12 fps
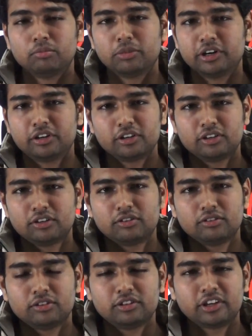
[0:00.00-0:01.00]
but
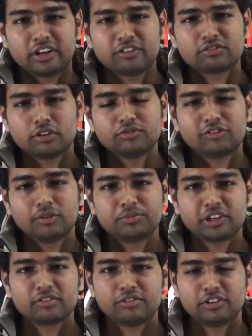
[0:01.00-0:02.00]
the rest of the
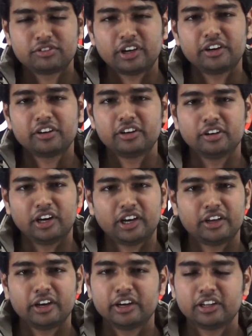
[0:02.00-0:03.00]
subjects which I did,
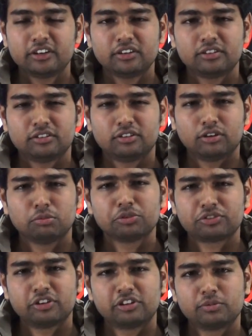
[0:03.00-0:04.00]
I had an
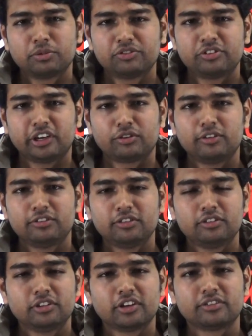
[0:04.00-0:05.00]
almost 100%
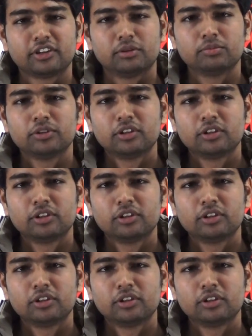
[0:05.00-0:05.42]
accuracy in the exam.